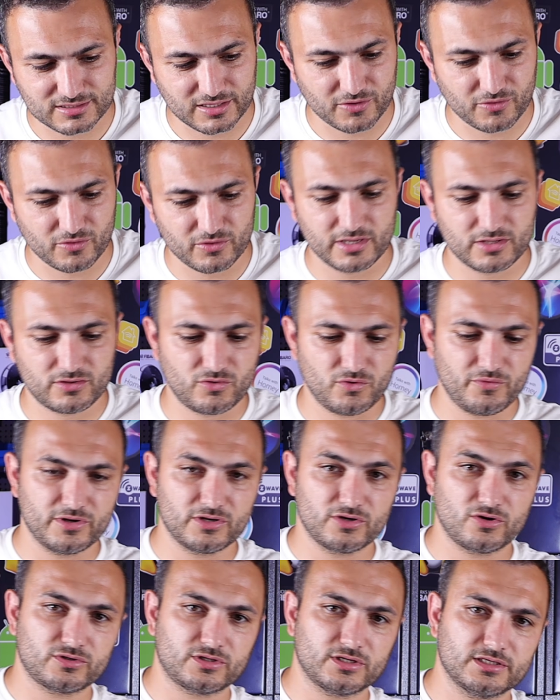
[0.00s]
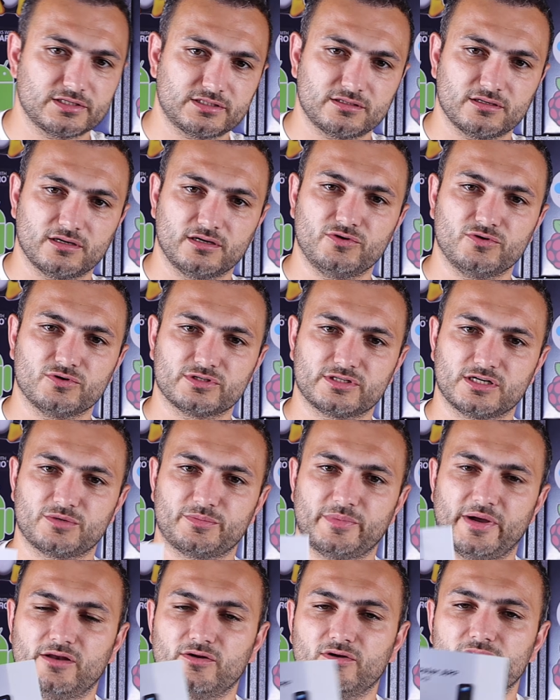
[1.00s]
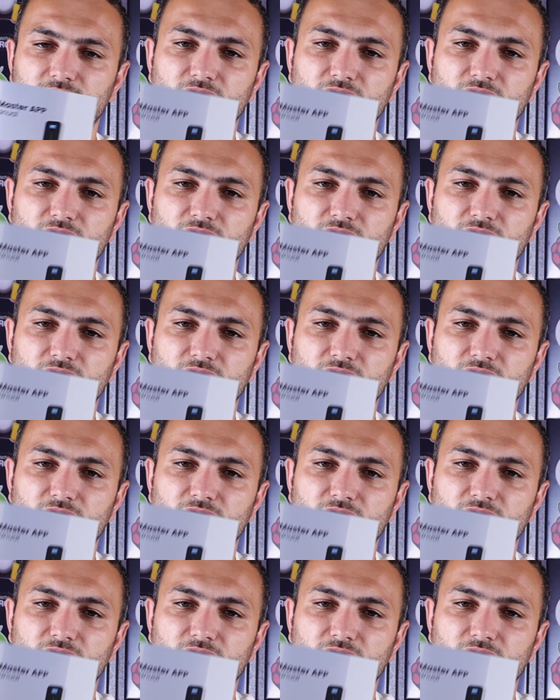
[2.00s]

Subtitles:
unit, you will notice a user manual.